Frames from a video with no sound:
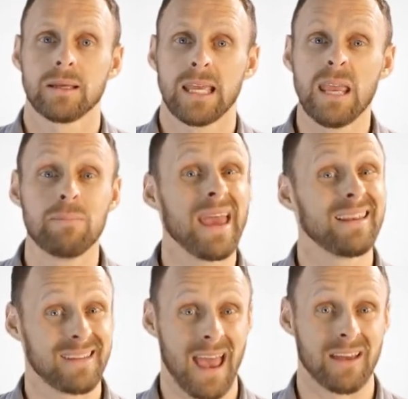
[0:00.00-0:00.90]
He
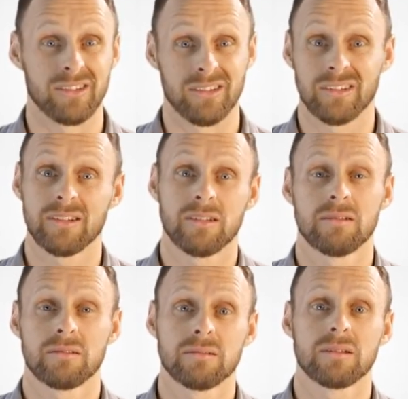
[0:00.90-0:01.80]
paid taxes.
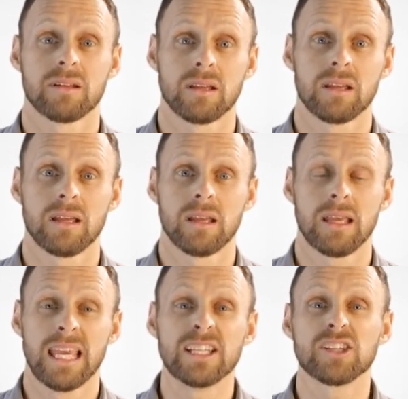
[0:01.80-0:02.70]

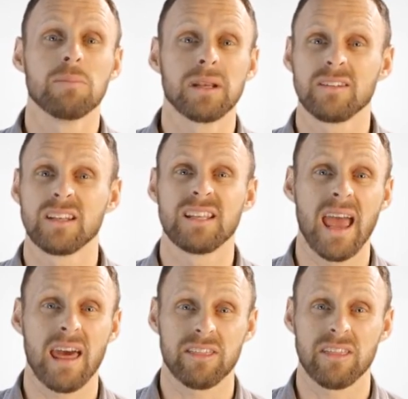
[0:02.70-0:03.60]
He submitted to
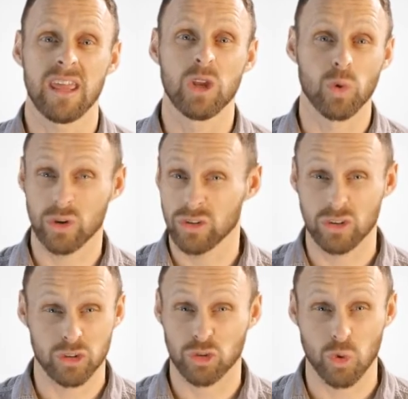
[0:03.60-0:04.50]
death in order to
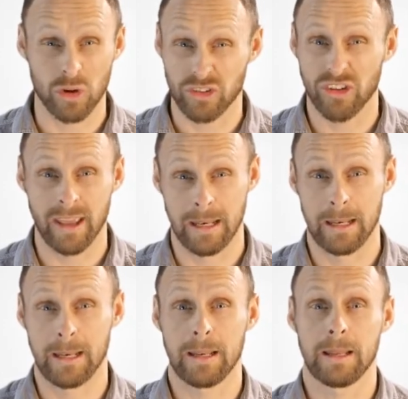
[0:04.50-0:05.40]
destroy sin.
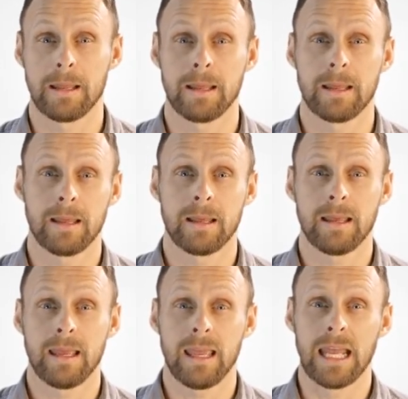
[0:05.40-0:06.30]

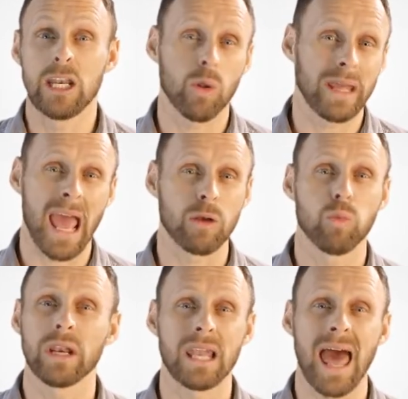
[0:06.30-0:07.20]
And He only had
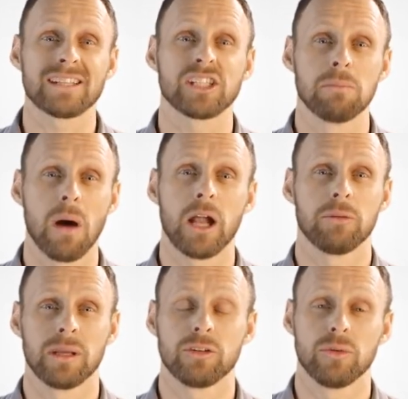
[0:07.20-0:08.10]
one lasting
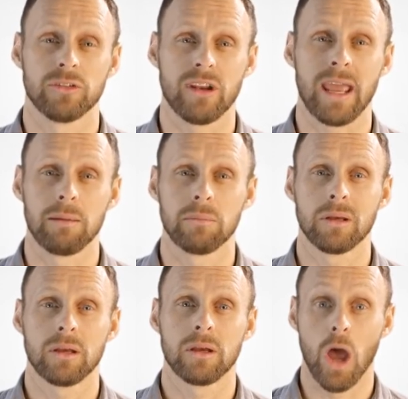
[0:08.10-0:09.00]
monument to His name,
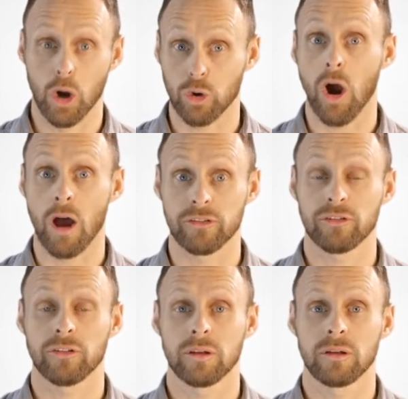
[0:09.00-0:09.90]
a
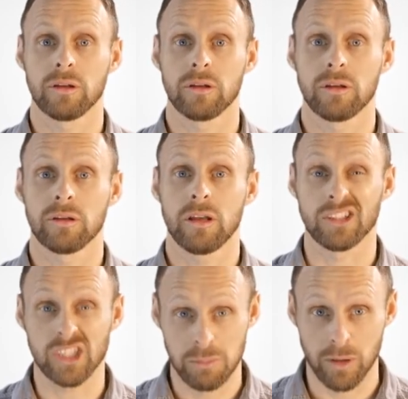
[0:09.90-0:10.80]
cross, a
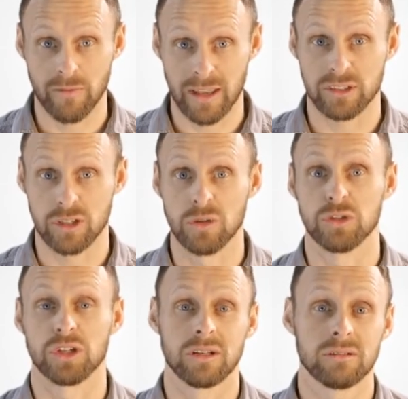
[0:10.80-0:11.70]
symbol of
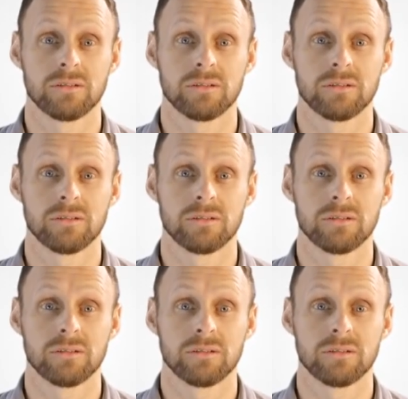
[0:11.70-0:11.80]
execution.